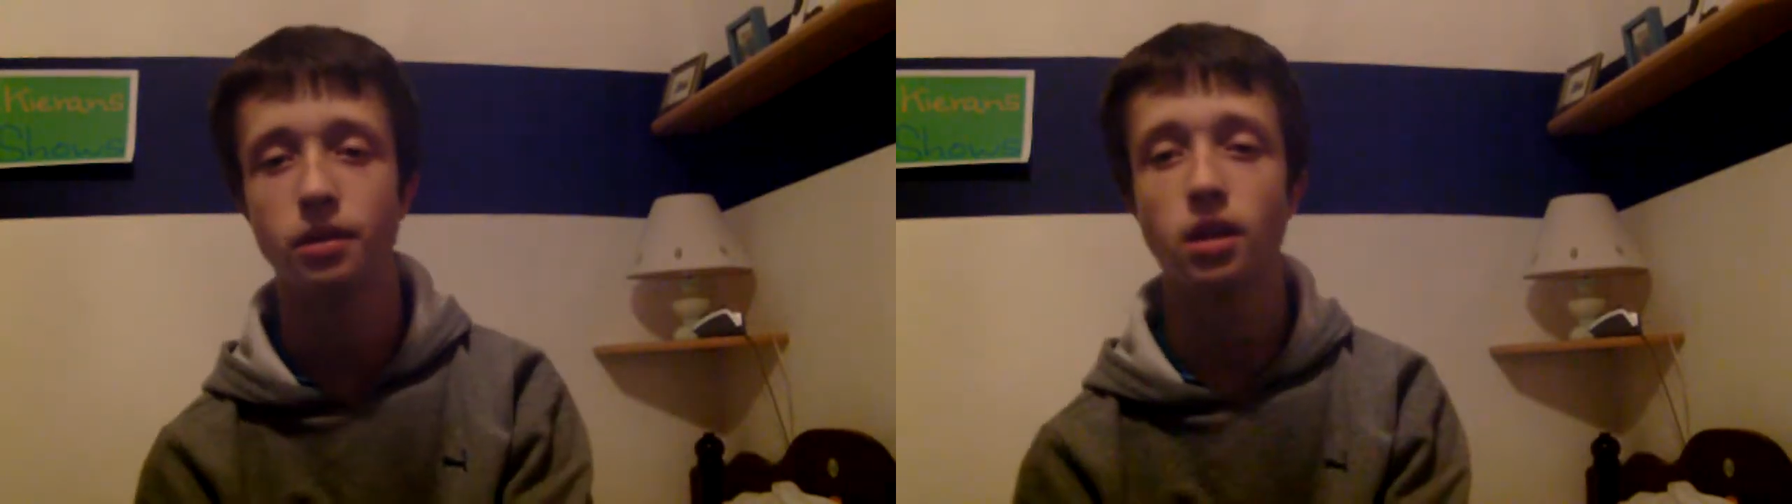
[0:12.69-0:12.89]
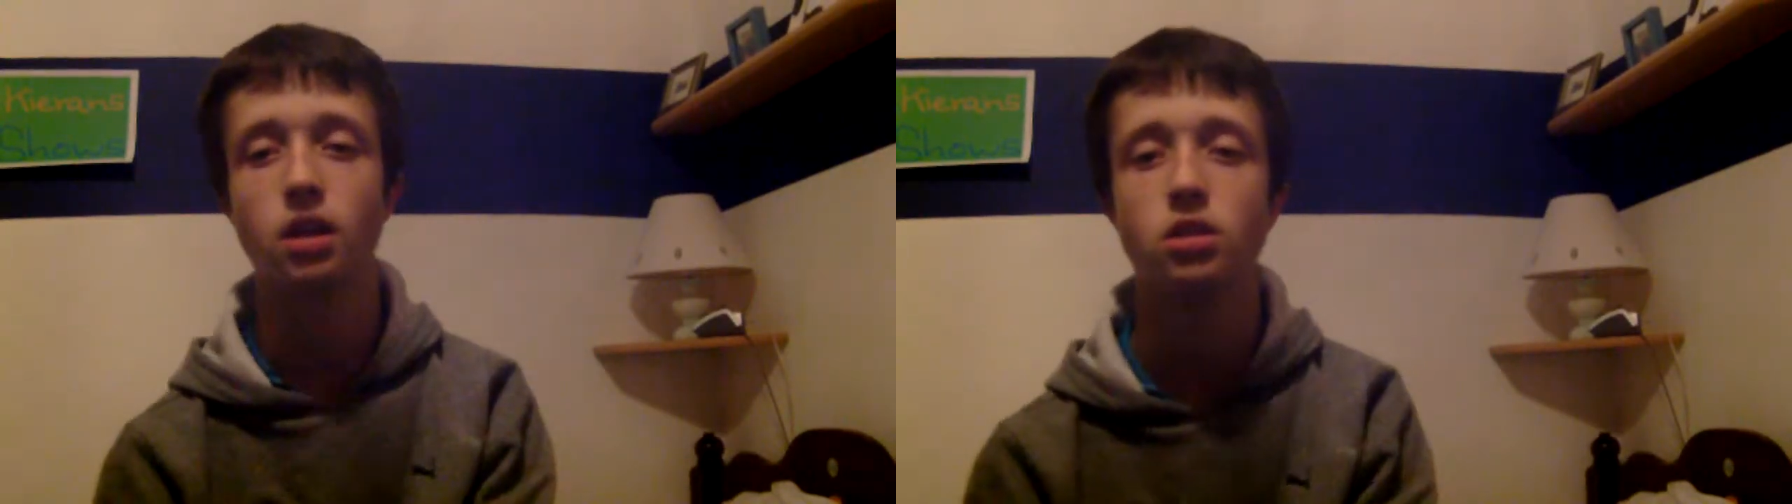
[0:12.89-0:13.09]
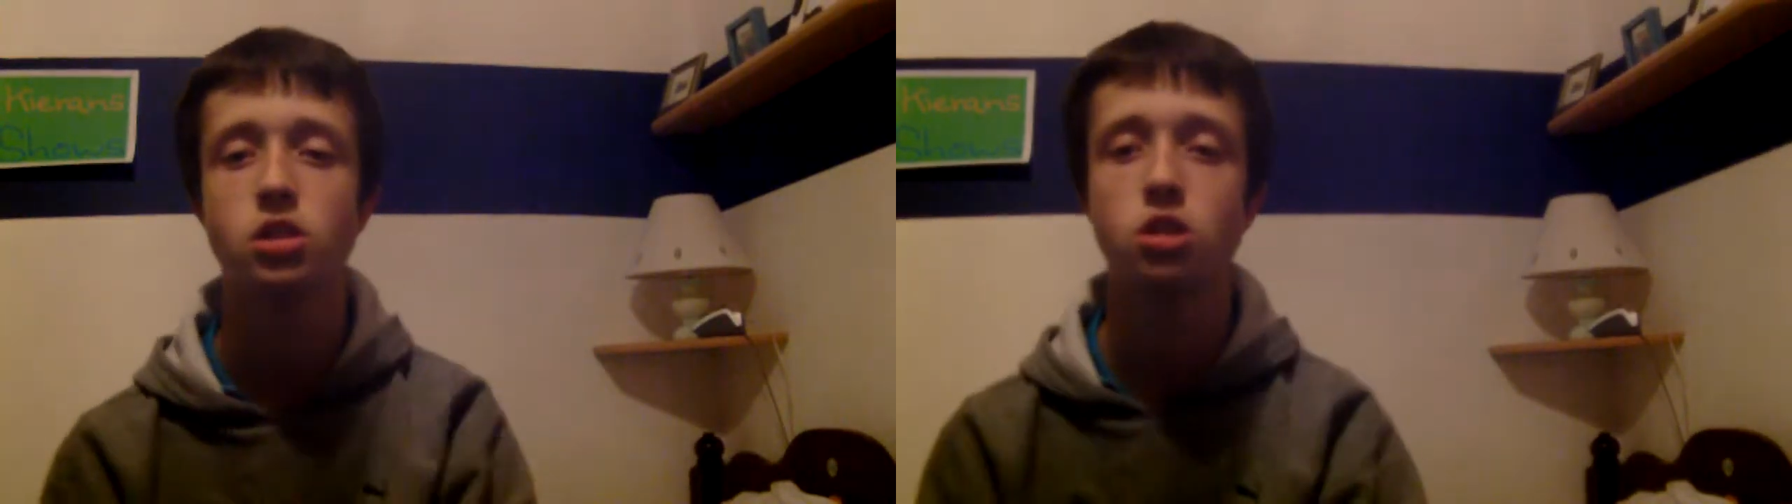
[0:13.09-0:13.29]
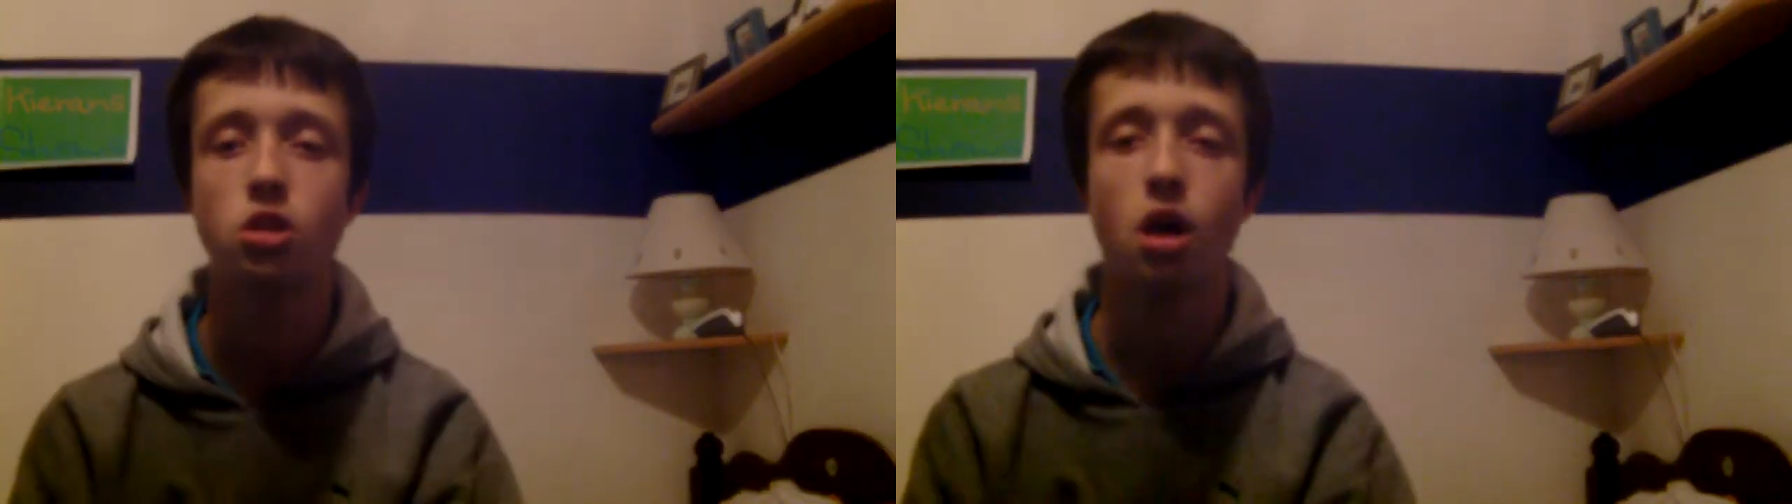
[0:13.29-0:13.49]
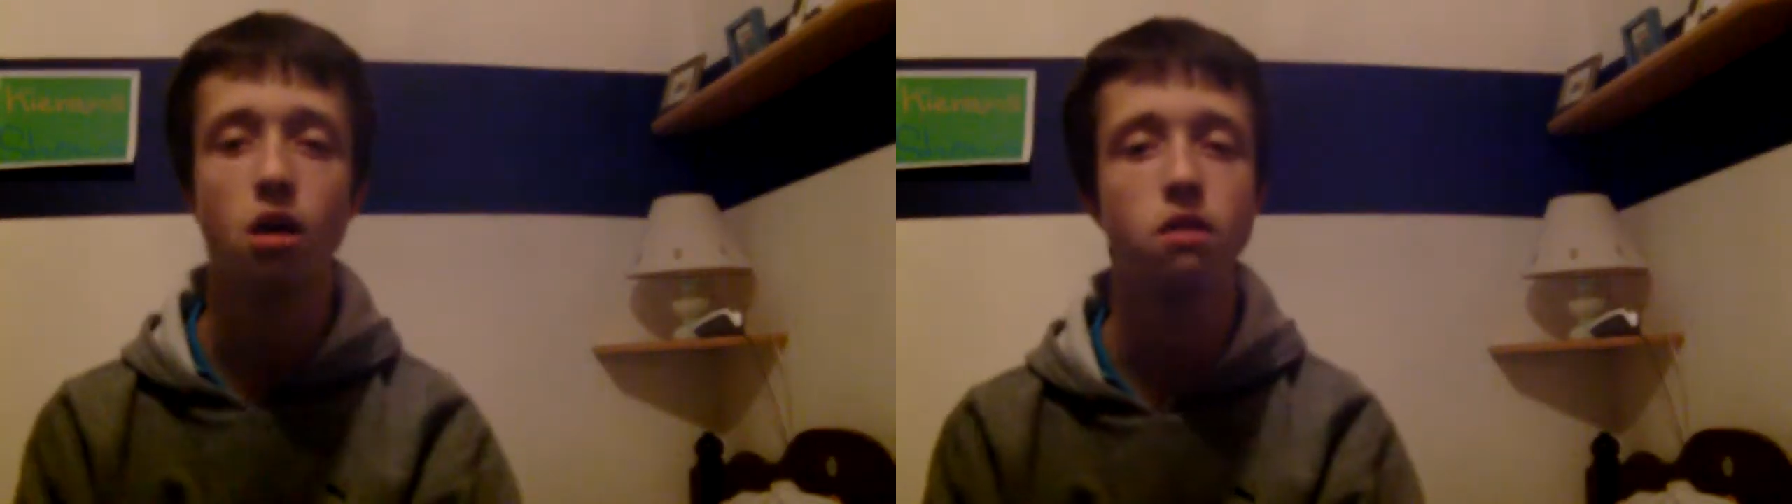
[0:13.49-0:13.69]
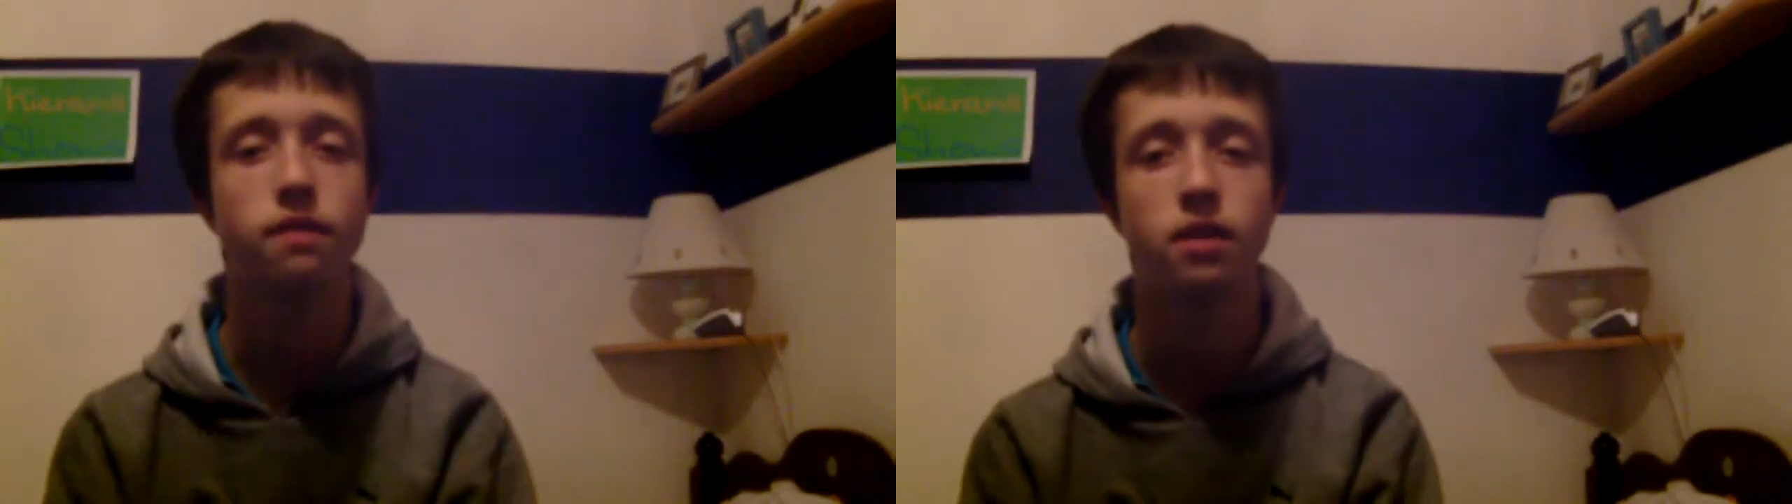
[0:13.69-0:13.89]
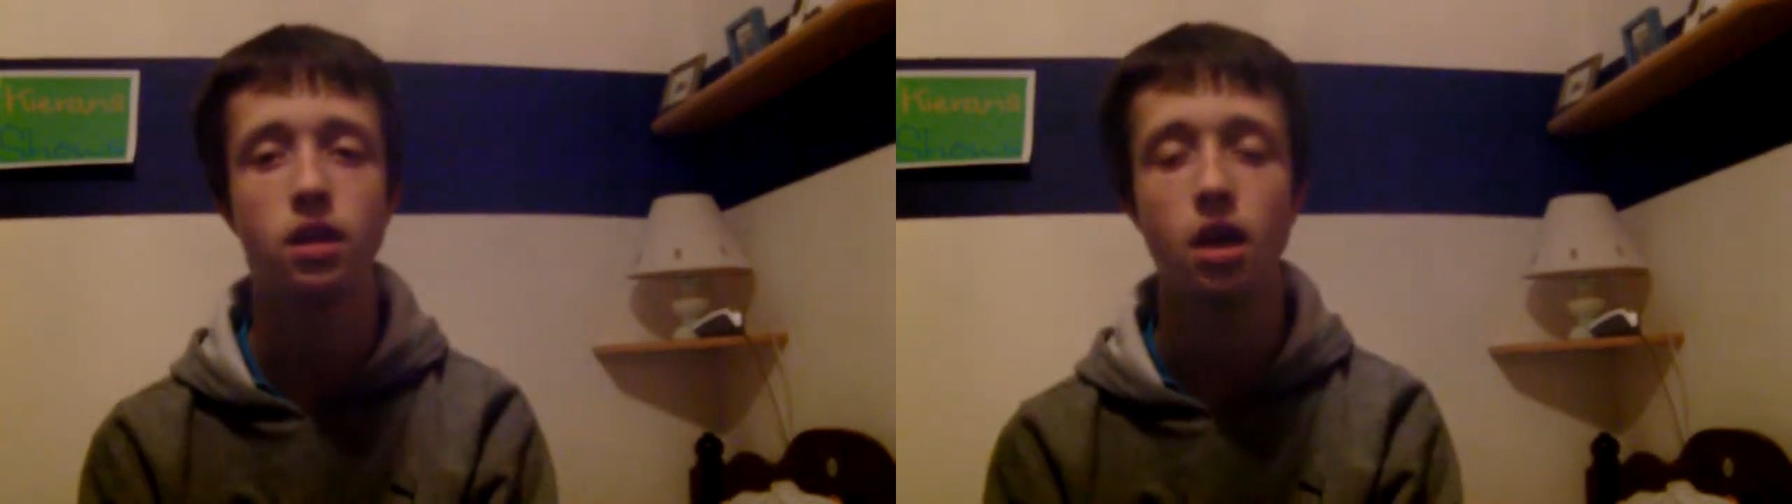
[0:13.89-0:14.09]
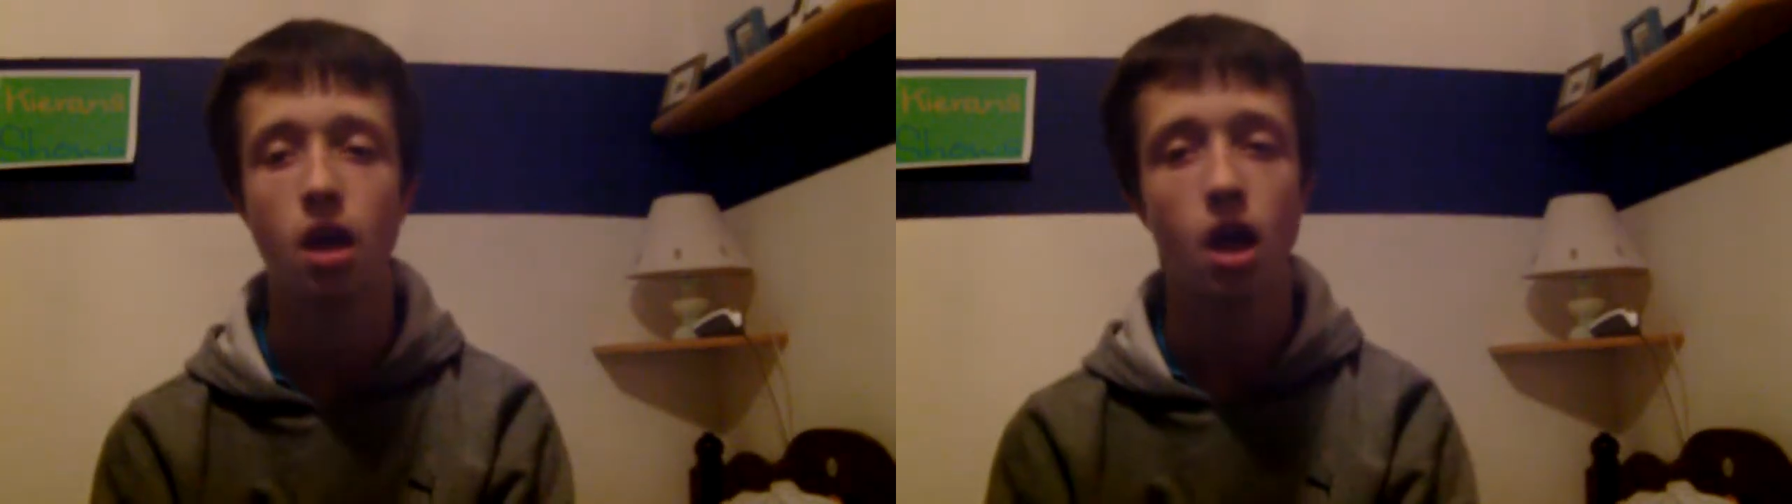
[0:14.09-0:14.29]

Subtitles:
things which should hopefully